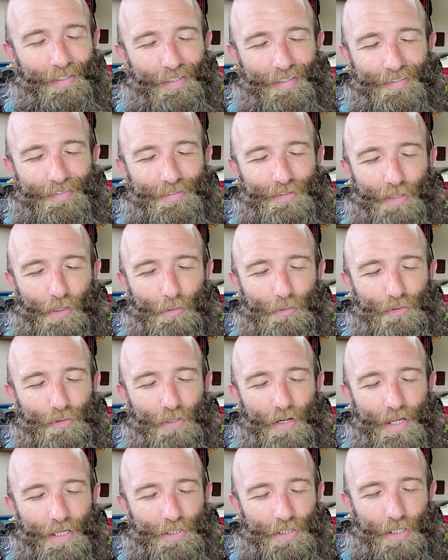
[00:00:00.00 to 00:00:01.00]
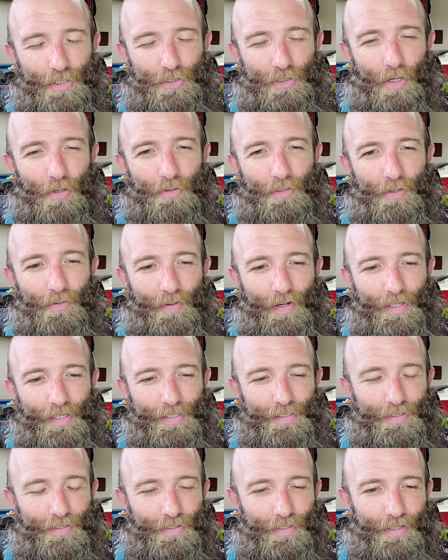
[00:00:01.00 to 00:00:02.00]
it's so strange. I don't know why
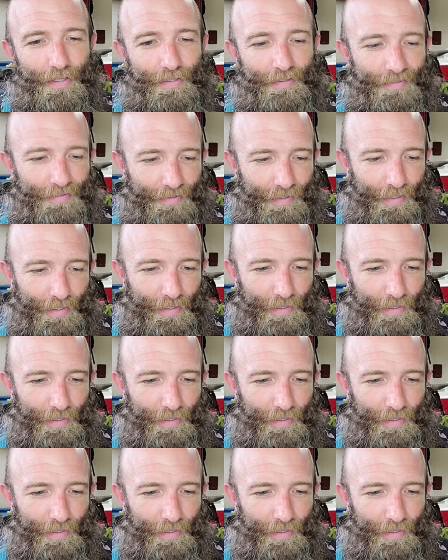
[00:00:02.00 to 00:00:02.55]
they do this.